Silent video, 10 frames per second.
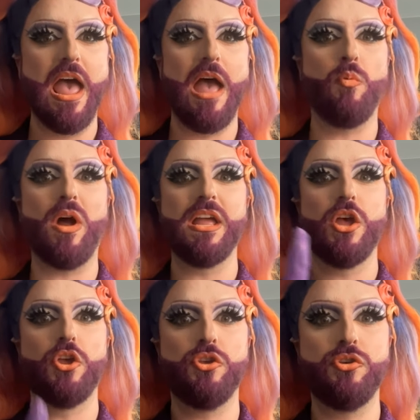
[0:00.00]
and why
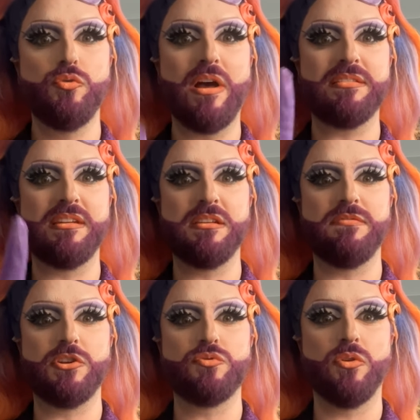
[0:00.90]
you as an
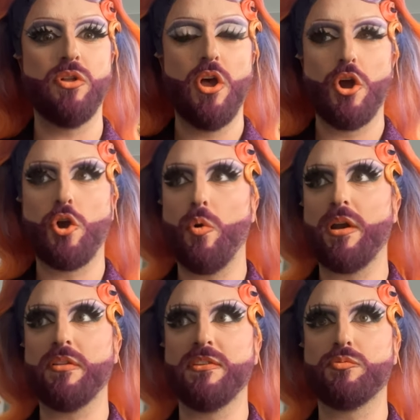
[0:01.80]
individual go
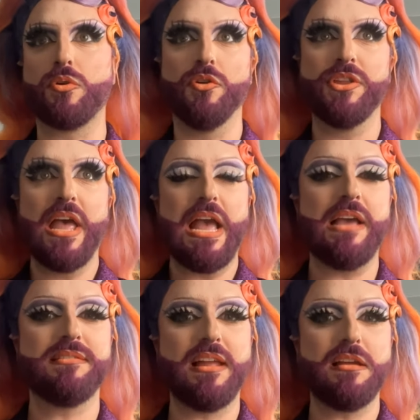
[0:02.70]
out in this world.
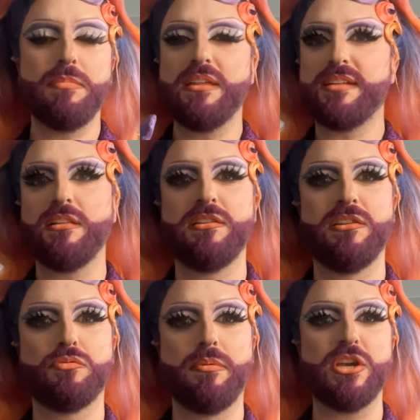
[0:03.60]
It's like me telling
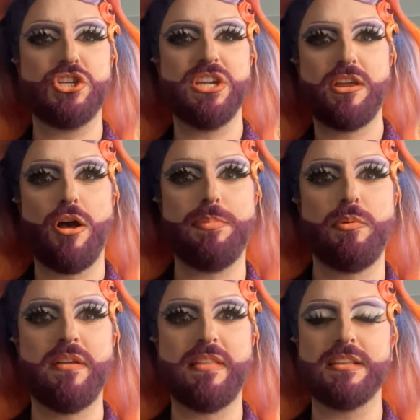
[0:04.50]
this woman she cannot be
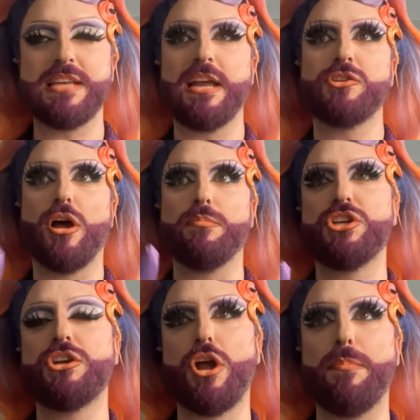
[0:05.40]
wearing that tag top.
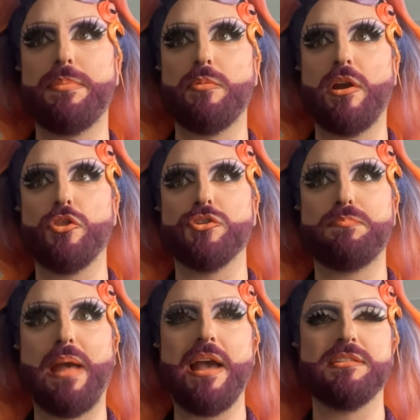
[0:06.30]
She cannot be wearing those
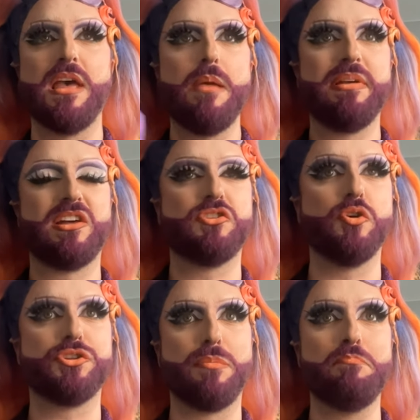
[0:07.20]
pants pants because
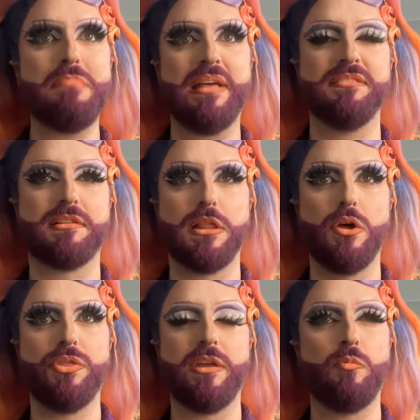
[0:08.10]
those are men's
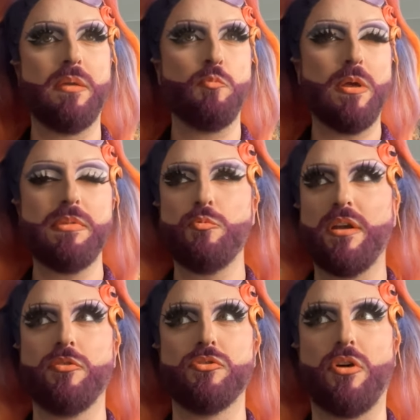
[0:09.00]
clothing when women
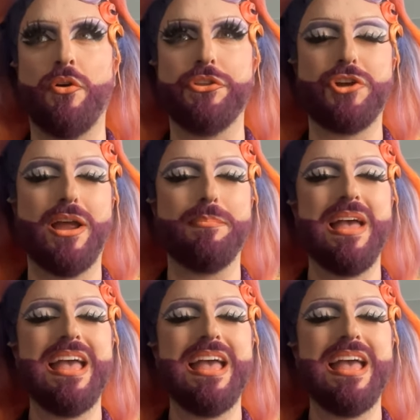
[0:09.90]
wear those all the time.